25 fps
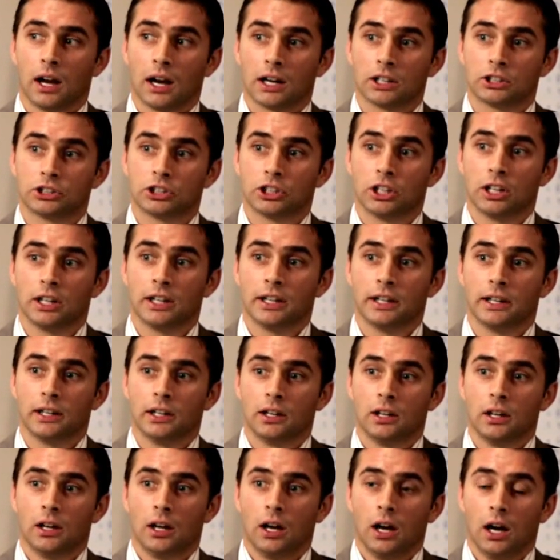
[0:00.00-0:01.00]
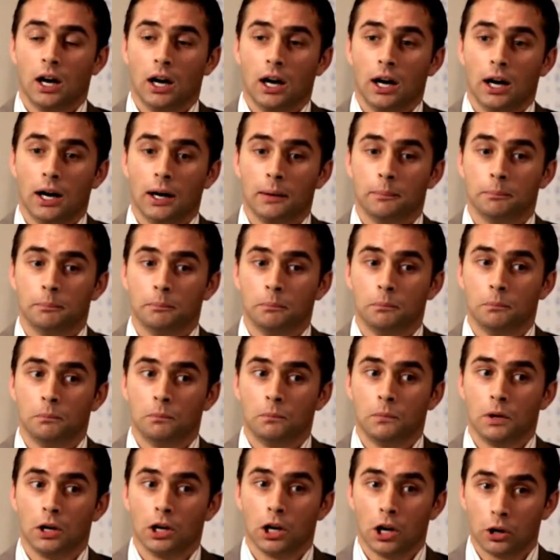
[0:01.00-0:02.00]
actually,
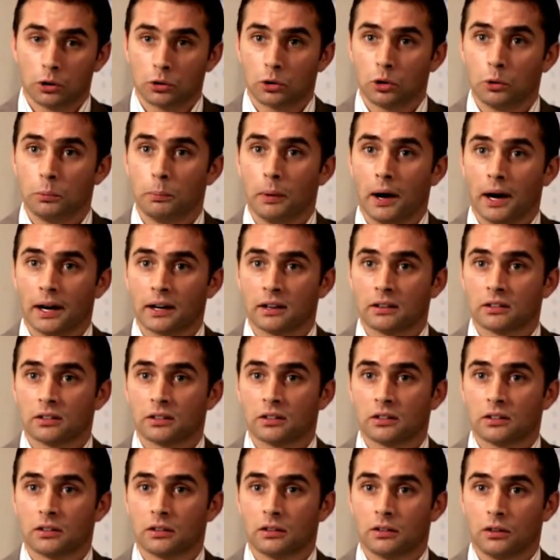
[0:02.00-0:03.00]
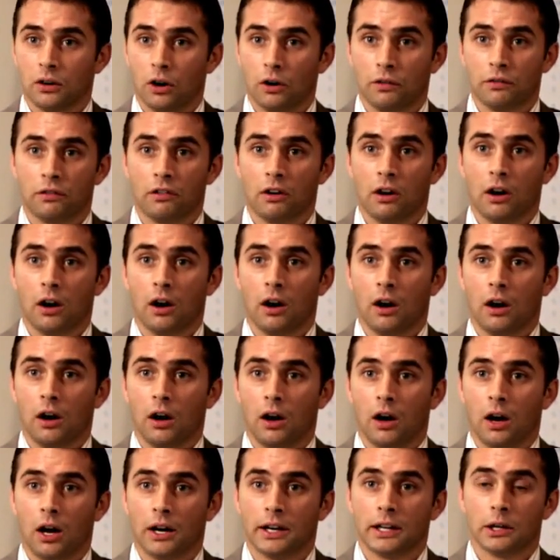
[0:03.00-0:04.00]
local banks offer
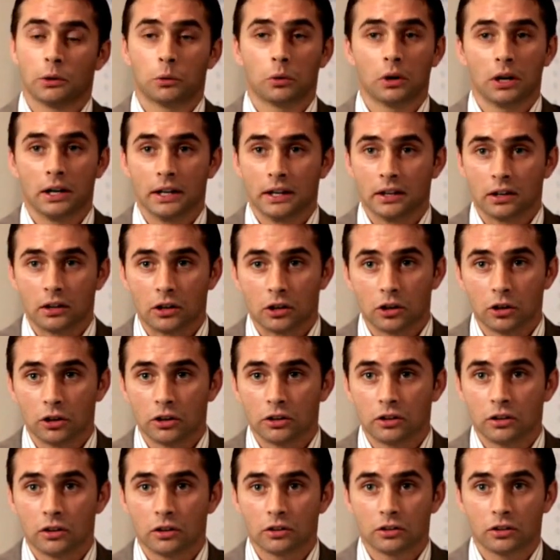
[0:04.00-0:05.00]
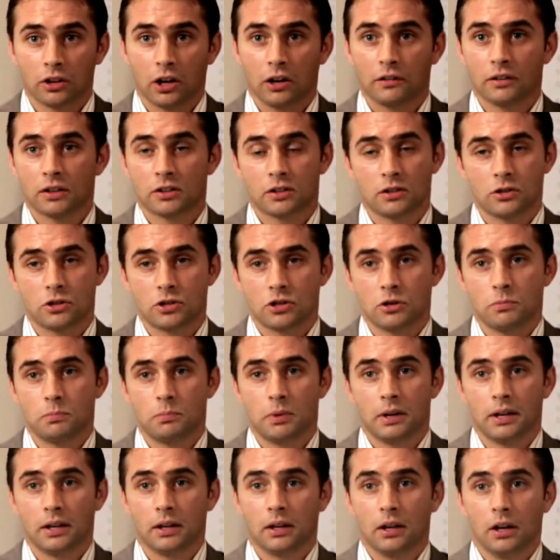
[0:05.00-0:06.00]
an equally good service and should
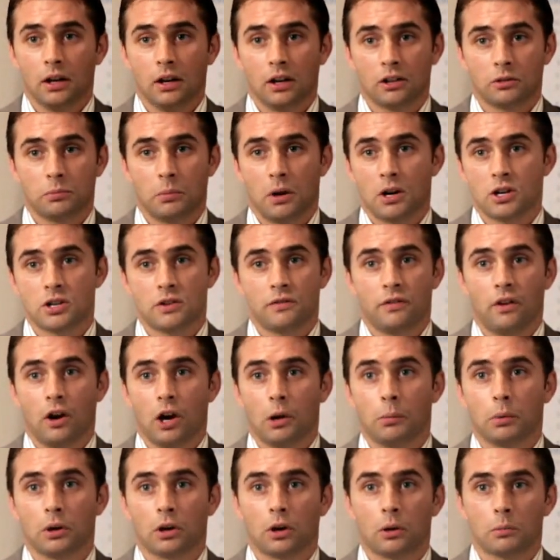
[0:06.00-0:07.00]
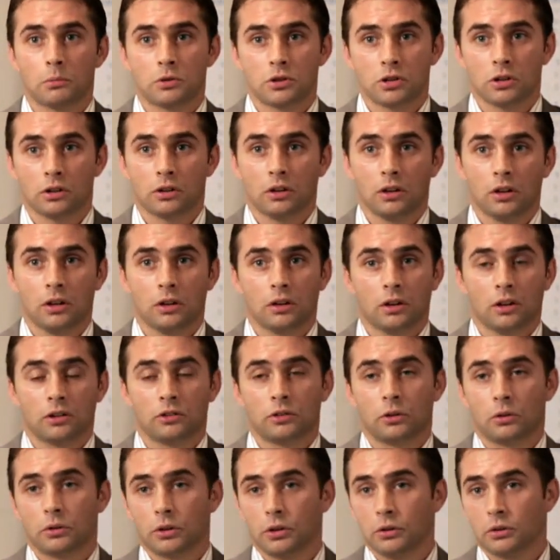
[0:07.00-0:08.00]
be as much a viable option as
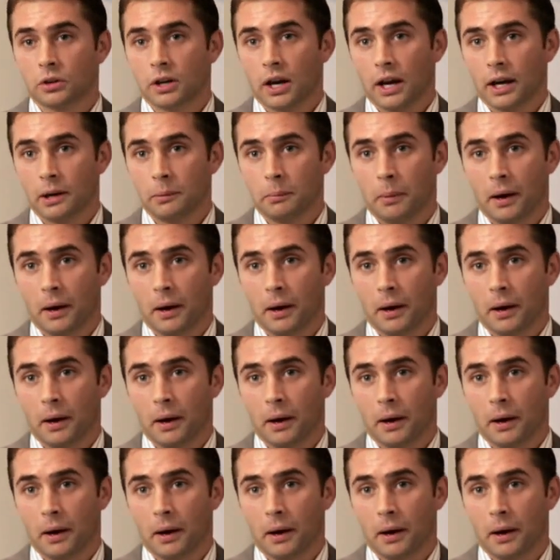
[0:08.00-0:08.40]
your UK